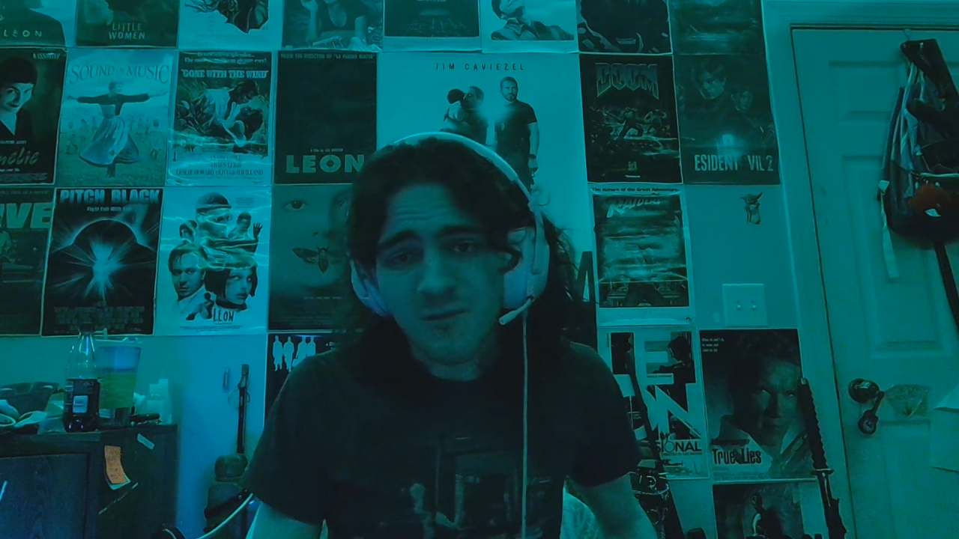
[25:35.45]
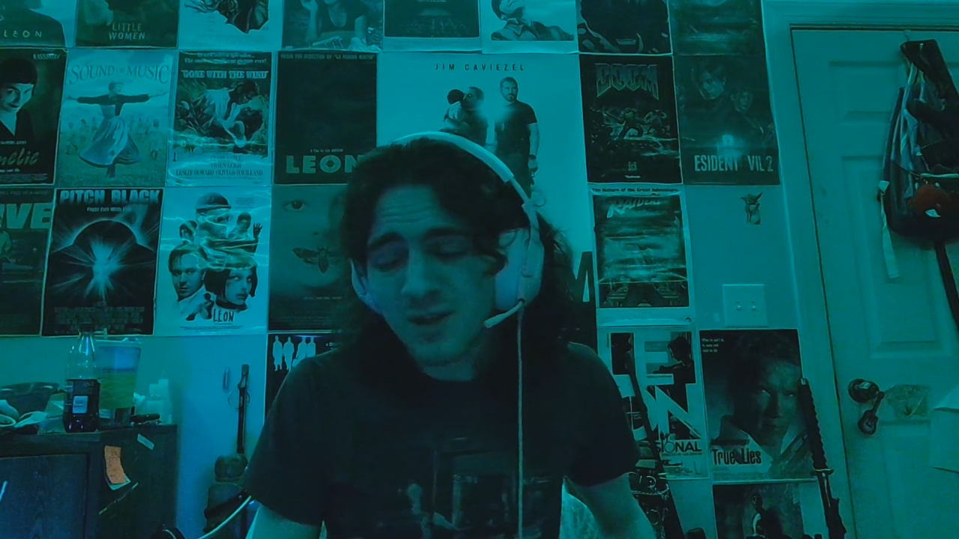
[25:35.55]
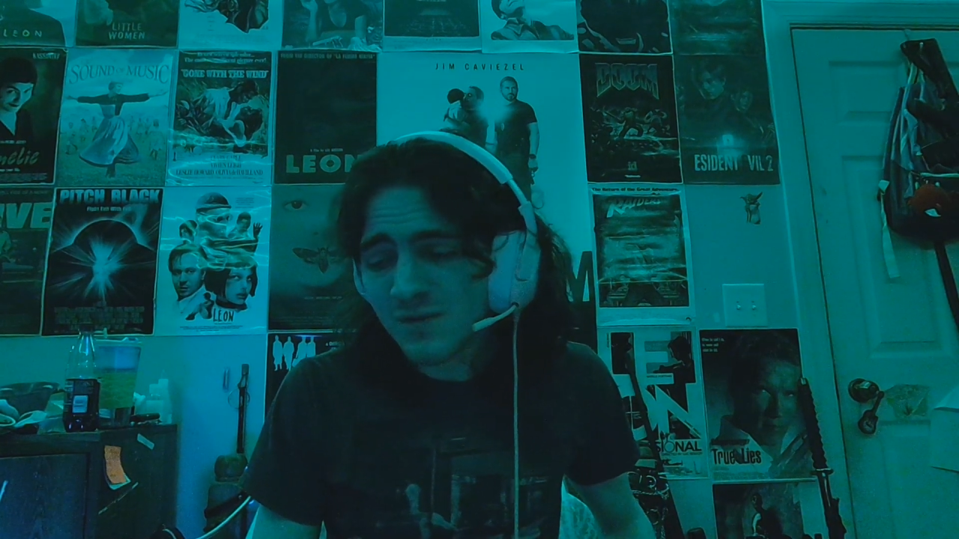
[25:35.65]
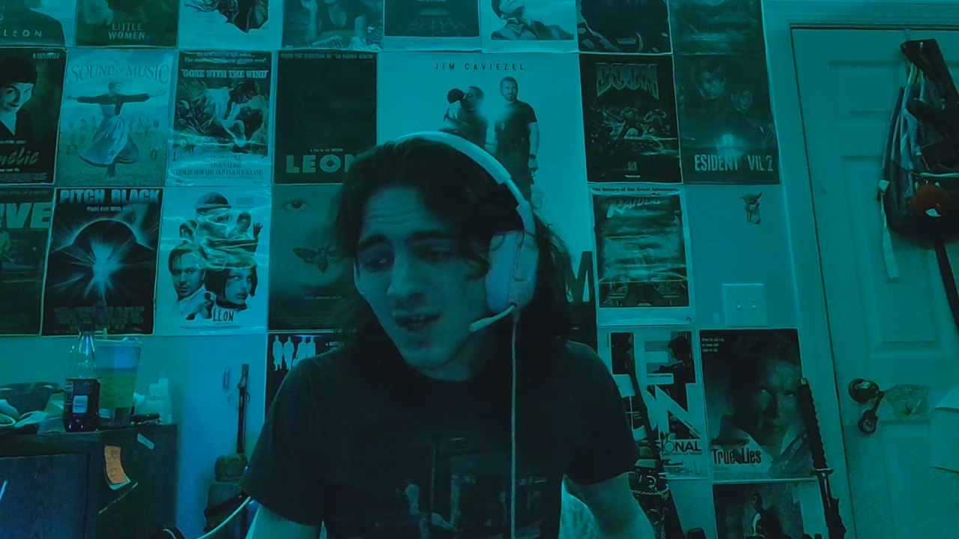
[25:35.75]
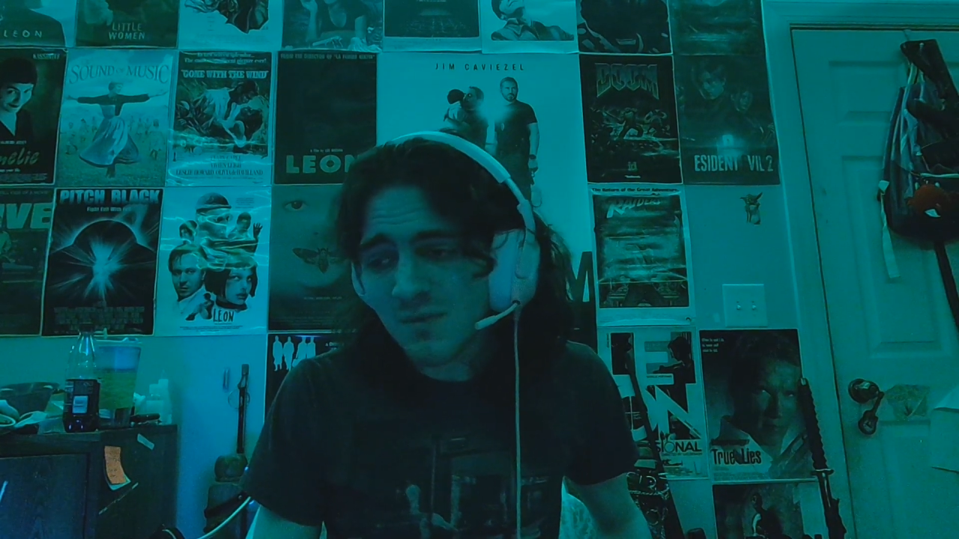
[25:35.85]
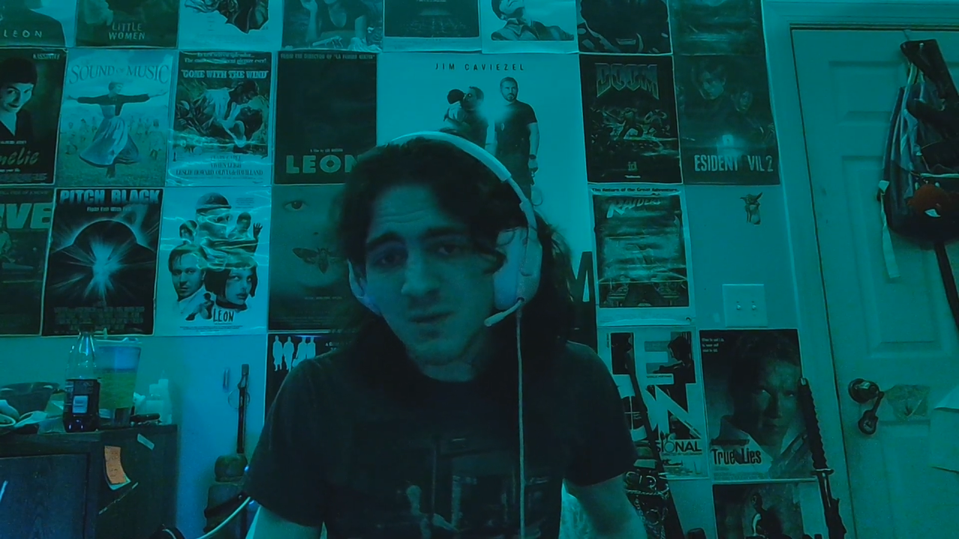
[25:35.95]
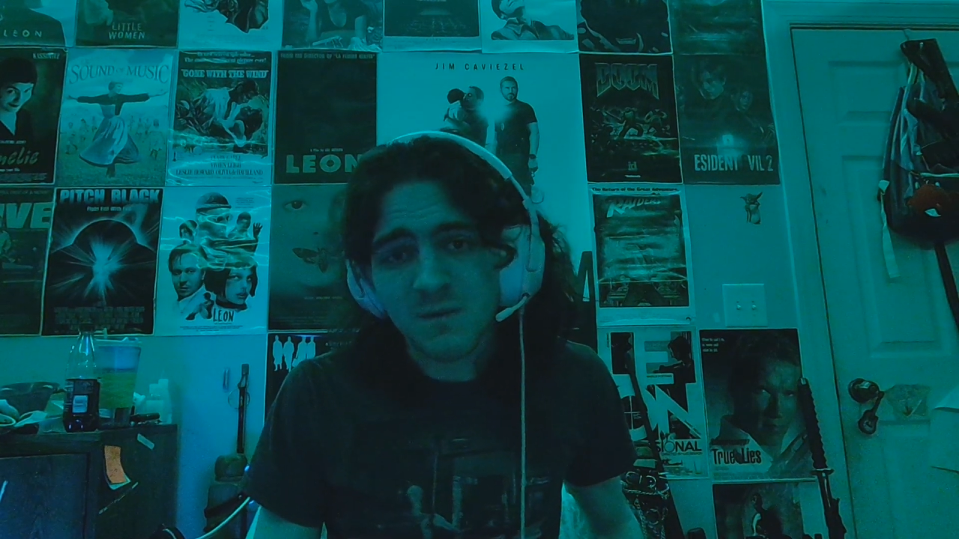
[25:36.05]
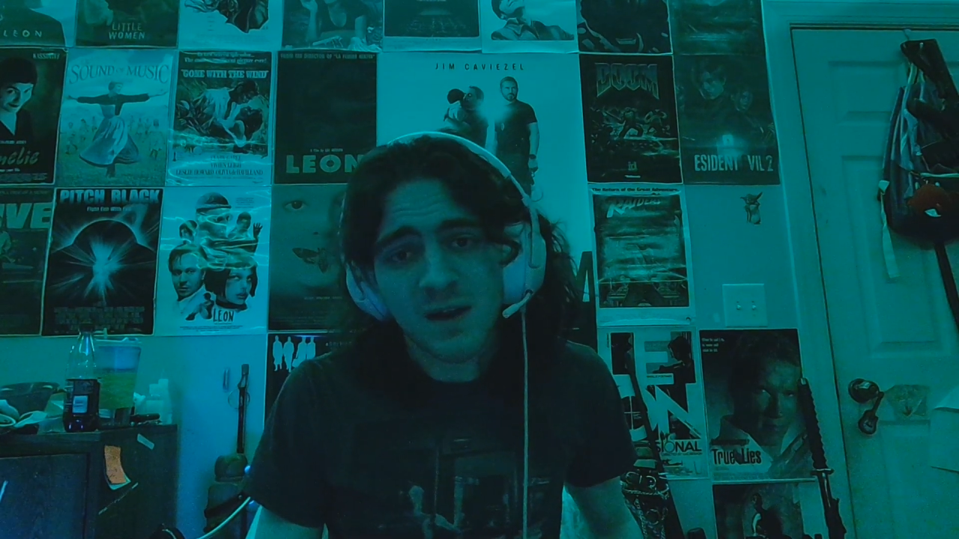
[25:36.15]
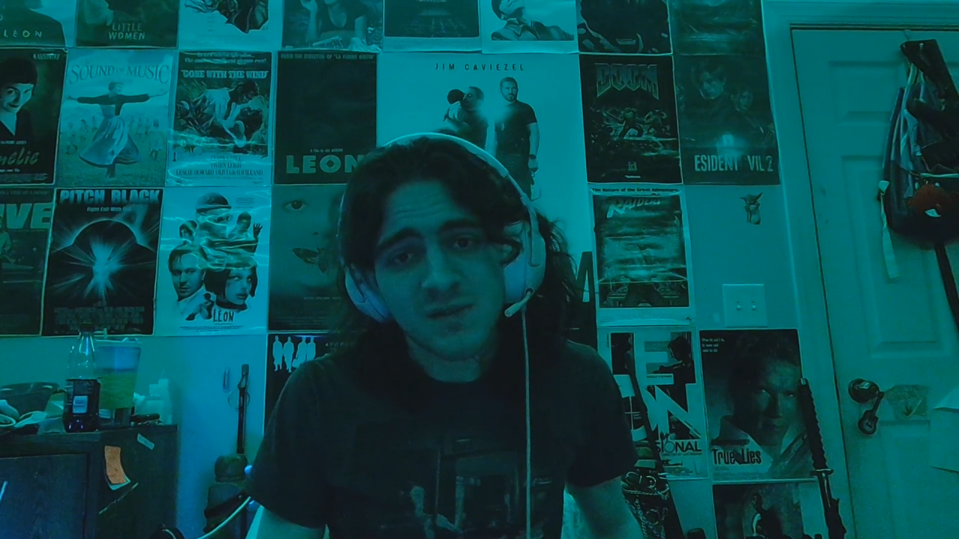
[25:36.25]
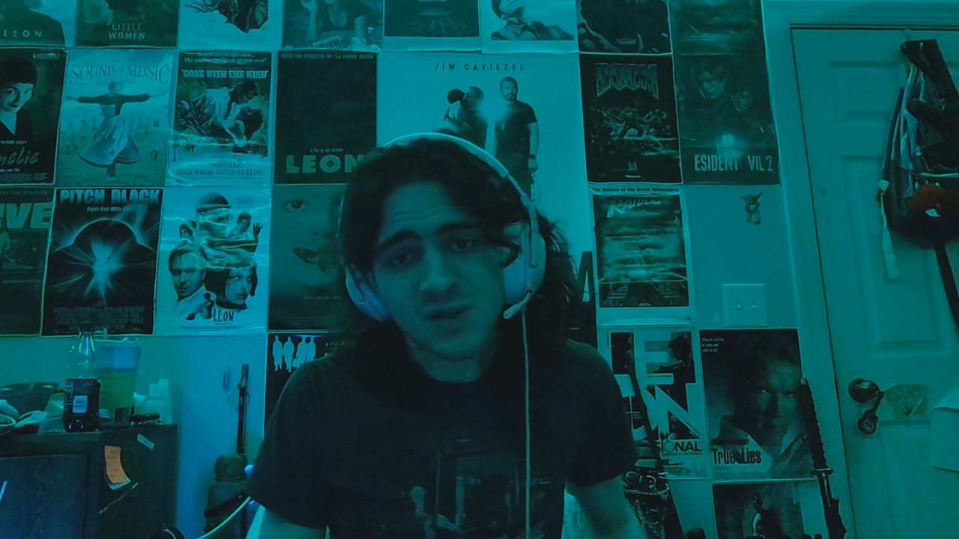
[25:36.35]
but if Chapter
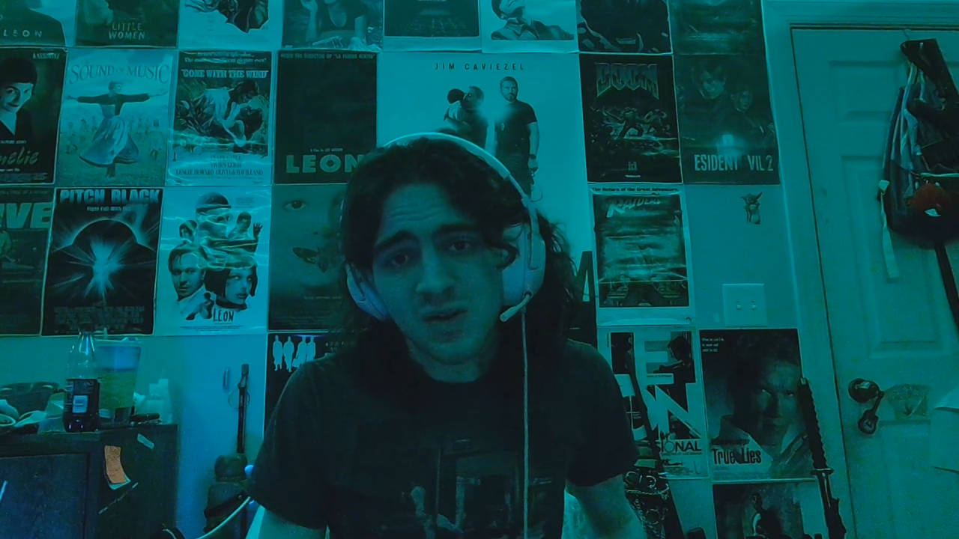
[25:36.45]
5 is